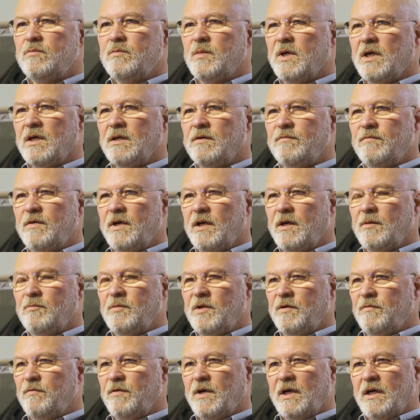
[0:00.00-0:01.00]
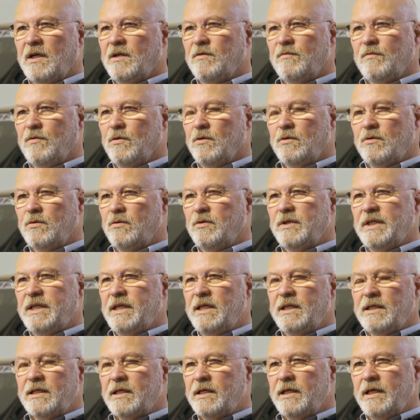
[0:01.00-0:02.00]
They were making every
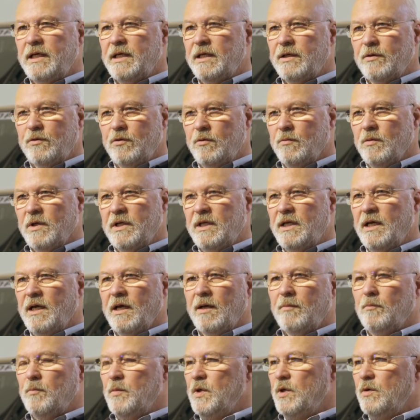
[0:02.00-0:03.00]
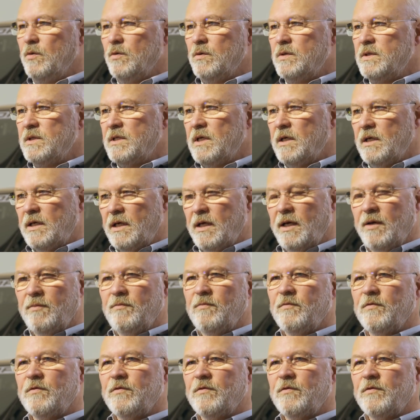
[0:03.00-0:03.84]
effort for our company, so we